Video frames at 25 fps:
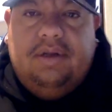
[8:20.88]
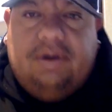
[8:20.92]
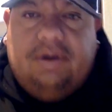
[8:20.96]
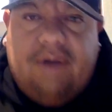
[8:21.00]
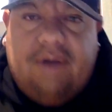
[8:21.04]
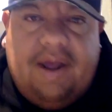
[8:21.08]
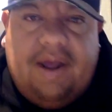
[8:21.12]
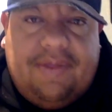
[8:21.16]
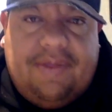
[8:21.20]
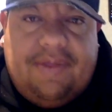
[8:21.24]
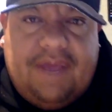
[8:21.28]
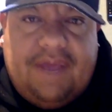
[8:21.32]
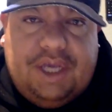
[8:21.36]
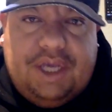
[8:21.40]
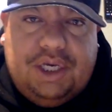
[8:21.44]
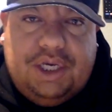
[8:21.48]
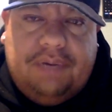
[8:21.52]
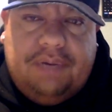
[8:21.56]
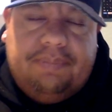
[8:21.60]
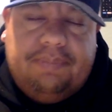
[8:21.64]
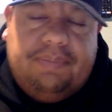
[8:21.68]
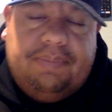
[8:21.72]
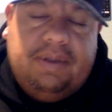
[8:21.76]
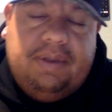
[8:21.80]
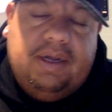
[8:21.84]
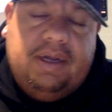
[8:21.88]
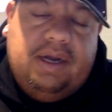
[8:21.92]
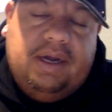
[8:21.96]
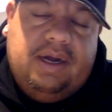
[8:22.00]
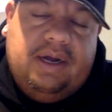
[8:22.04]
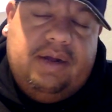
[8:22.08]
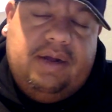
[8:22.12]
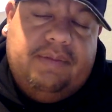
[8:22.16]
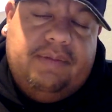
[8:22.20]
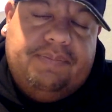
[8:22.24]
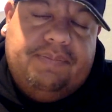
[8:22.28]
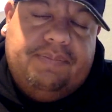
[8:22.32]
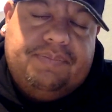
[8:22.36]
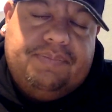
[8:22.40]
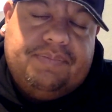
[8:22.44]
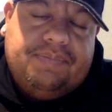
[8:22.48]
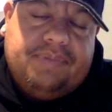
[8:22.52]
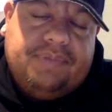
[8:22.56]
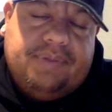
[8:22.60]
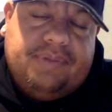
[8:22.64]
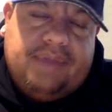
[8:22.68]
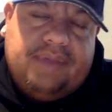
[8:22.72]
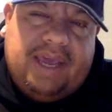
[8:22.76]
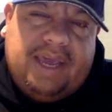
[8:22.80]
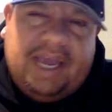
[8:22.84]
right? They
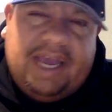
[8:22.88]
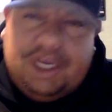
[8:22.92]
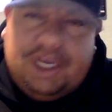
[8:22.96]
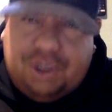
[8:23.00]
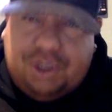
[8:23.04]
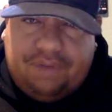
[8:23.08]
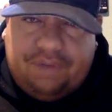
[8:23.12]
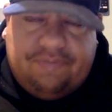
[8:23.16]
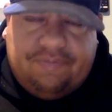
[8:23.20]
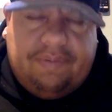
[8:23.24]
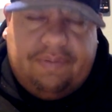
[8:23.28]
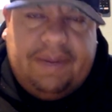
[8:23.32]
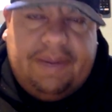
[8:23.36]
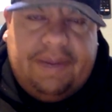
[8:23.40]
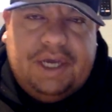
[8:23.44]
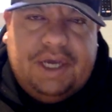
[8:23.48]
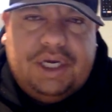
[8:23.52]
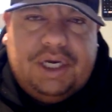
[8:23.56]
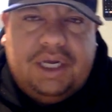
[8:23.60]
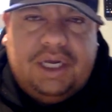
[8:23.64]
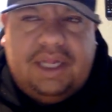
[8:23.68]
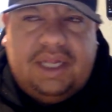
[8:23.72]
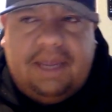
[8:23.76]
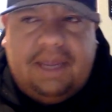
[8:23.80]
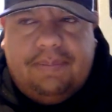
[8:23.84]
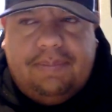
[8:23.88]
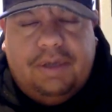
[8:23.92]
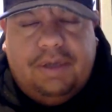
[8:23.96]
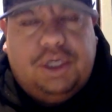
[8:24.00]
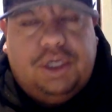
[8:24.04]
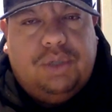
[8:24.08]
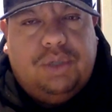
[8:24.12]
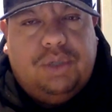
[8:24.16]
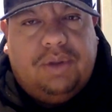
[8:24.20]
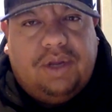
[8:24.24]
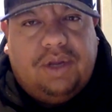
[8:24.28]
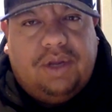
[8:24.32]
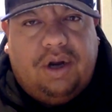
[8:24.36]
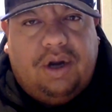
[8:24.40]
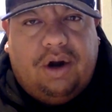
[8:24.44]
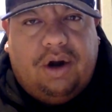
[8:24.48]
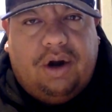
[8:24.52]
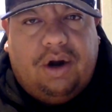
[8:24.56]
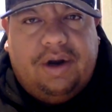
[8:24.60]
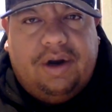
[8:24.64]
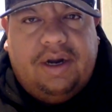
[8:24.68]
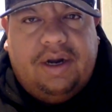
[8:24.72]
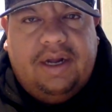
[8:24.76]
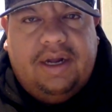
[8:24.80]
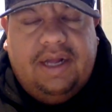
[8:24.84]
get your information, they put you on the
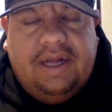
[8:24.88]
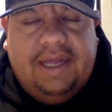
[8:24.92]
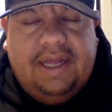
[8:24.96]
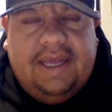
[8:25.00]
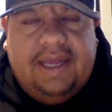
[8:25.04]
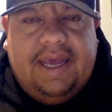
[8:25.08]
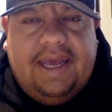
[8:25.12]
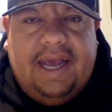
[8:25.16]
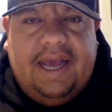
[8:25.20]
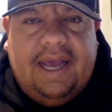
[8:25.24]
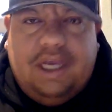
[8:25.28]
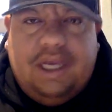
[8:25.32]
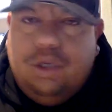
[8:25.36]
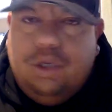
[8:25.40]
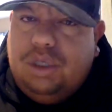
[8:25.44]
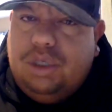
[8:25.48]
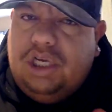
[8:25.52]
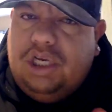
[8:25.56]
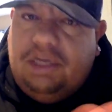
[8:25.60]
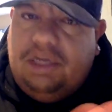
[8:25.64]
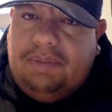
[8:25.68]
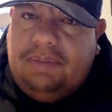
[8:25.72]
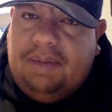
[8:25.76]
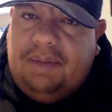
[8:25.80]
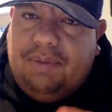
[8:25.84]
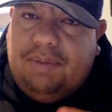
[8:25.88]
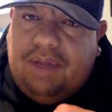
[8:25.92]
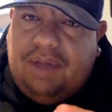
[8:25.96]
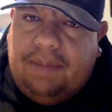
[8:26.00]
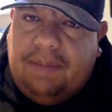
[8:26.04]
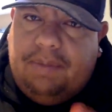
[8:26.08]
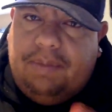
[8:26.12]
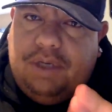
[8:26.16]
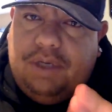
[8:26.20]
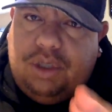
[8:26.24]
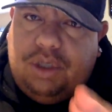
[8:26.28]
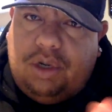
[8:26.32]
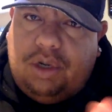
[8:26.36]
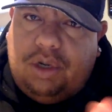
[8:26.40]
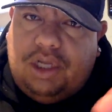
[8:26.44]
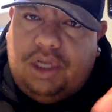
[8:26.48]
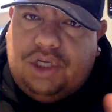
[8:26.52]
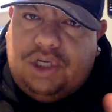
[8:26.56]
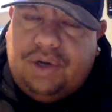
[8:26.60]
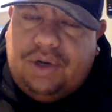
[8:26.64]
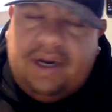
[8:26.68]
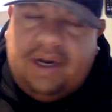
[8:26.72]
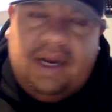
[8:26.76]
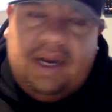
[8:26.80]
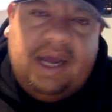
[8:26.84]
card. And usually people that put you on the
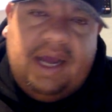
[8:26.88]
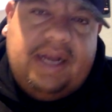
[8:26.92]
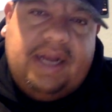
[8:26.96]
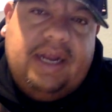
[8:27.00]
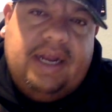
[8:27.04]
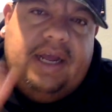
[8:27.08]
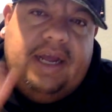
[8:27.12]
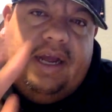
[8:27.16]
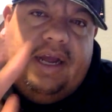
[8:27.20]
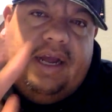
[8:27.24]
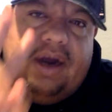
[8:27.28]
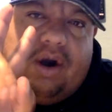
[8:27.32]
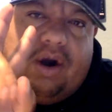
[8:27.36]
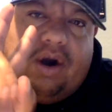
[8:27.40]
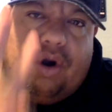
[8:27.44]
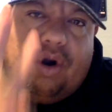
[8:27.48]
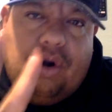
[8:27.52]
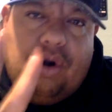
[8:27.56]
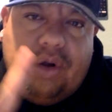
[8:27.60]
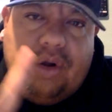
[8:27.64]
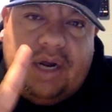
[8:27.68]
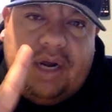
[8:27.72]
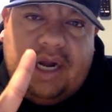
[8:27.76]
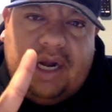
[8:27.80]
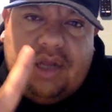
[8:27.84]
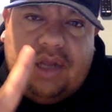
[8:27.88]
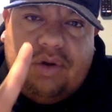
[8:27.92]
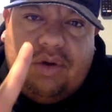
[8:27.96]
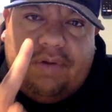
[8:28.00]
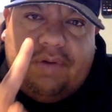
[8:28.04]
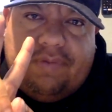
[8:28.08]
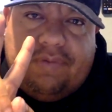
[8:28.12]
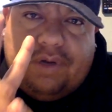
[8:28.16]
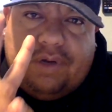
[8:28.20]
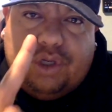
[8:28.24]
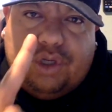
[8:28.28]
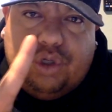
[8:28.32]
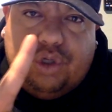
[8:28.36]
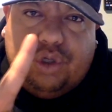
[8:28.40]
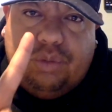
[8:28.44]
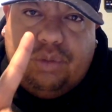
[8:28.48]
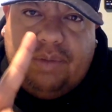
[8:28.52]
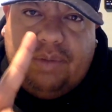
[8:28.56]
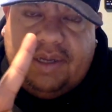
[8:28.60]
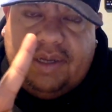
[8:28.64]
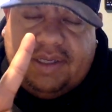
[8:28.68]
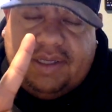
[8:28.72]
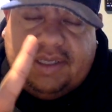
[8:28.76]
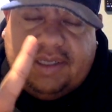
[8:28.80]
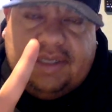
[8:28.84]
trade line are only going to do it for 2
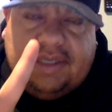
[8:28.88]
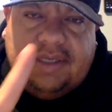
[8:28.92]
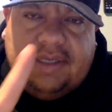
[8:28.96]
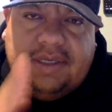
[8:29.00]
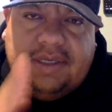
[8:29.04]
months.